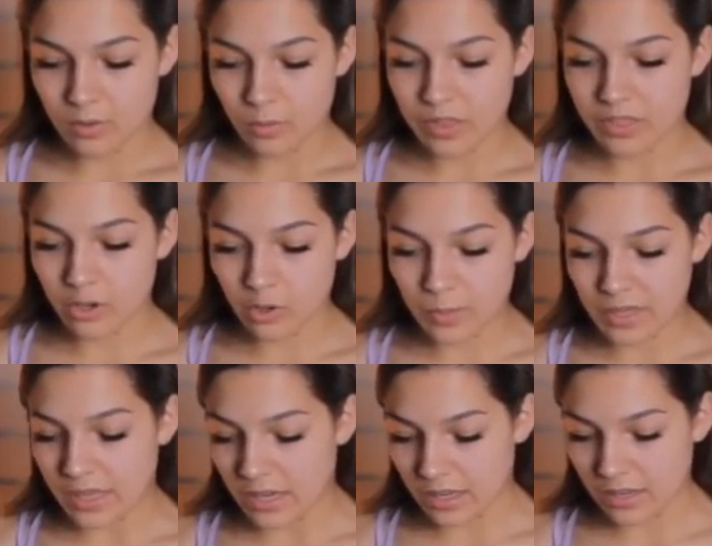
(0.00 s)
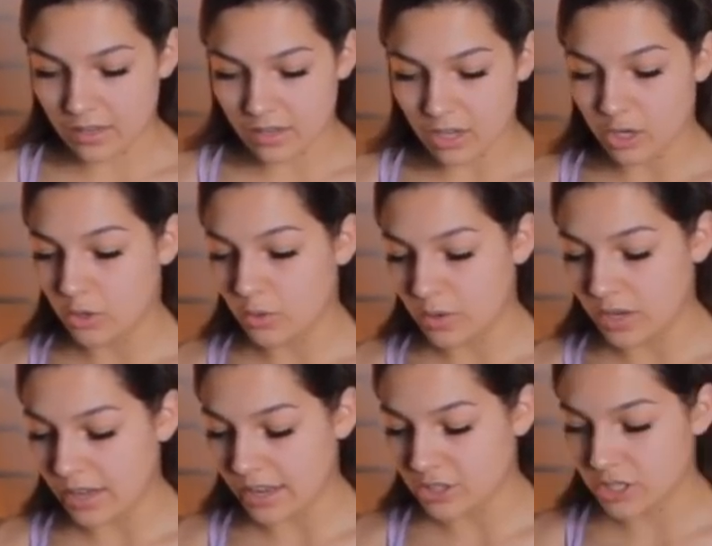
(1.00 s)
with a new beginning, a new
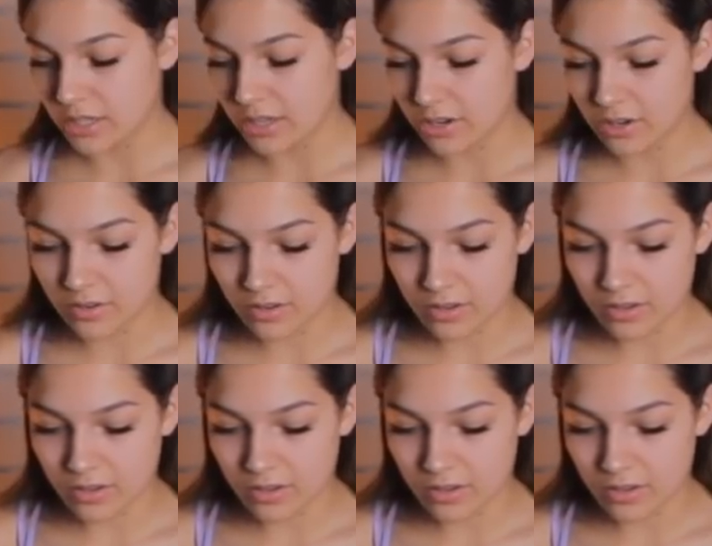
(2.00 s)
connection here.